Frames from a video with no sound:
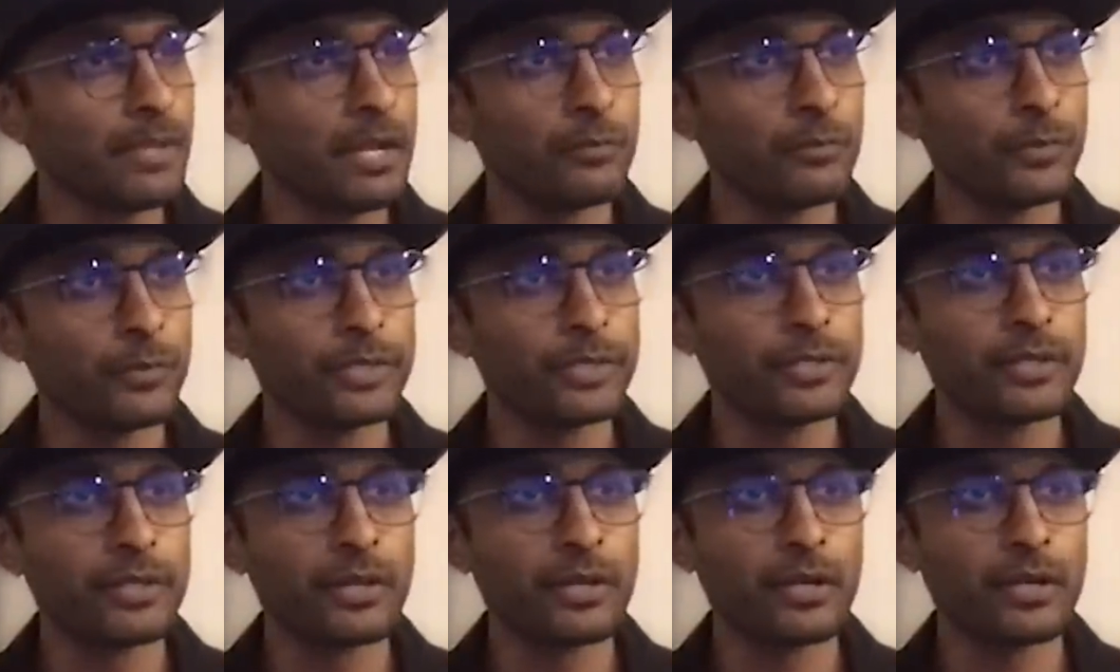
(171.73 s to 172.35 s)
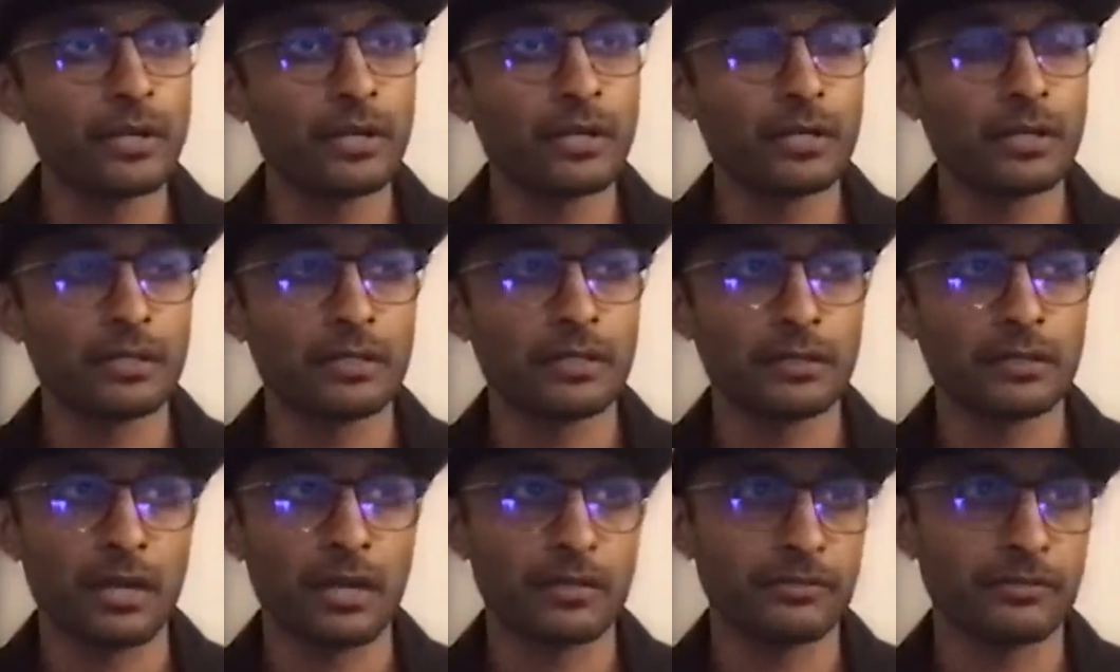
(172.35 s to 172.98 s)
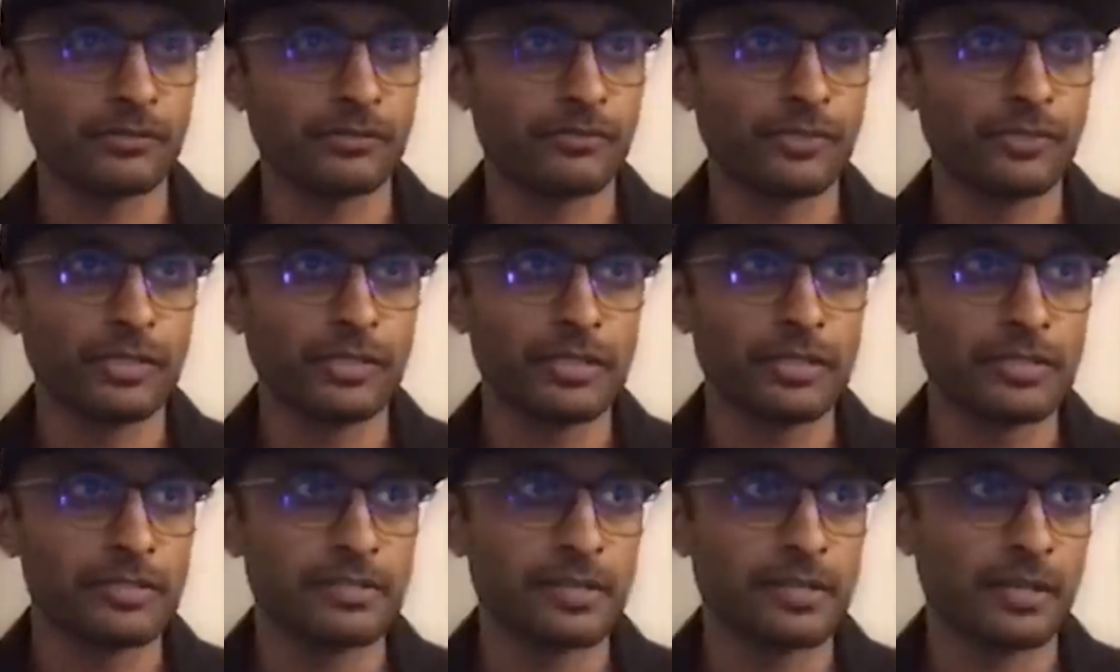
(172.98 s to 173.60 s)
We did a lot of
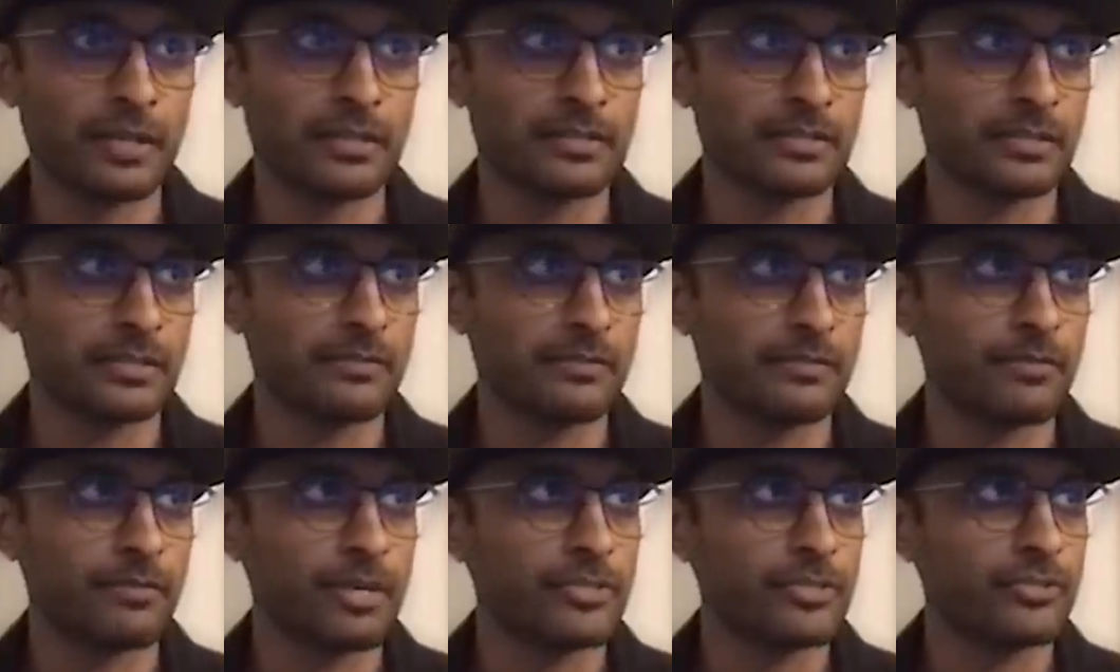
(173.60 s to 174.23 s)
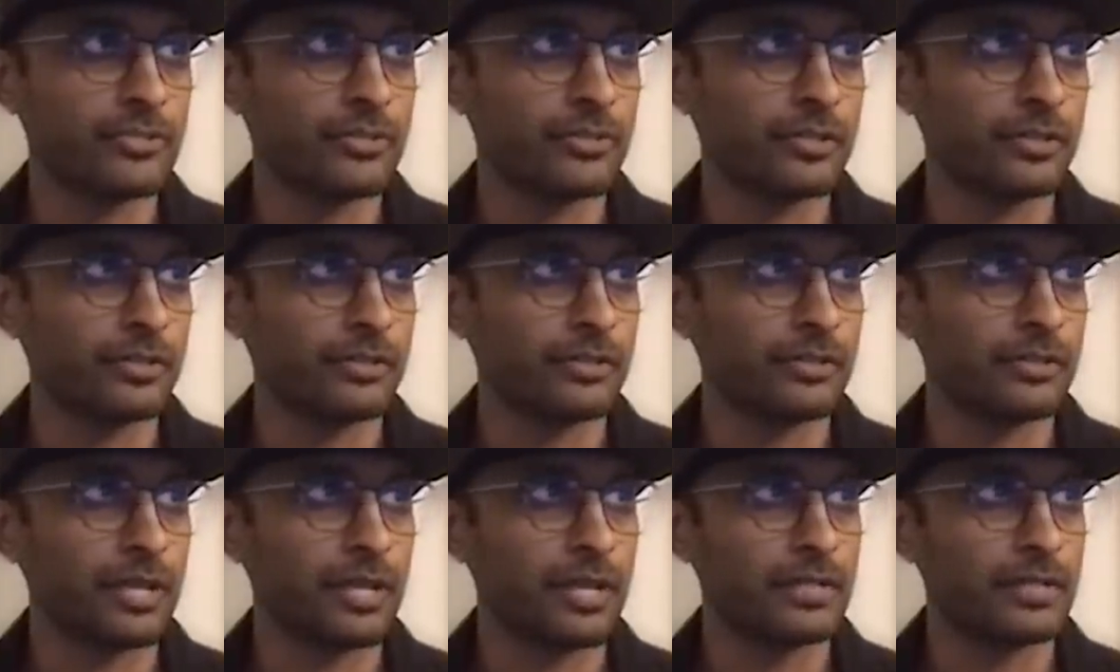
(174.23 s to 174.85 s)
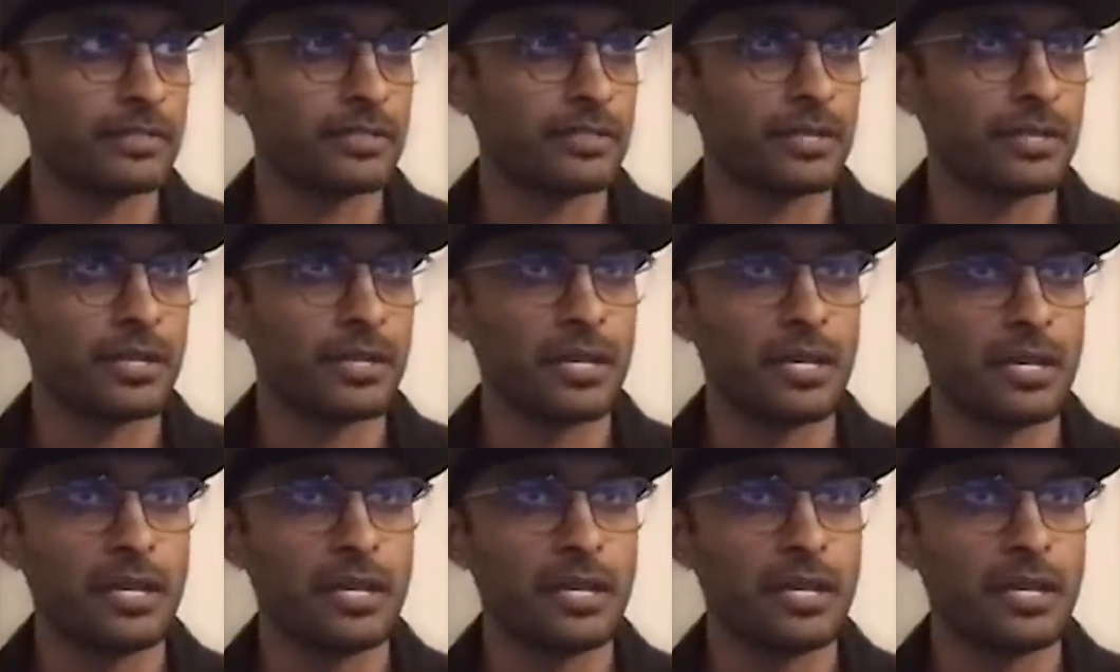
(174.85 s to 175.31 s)
affiliate sales and eventually realized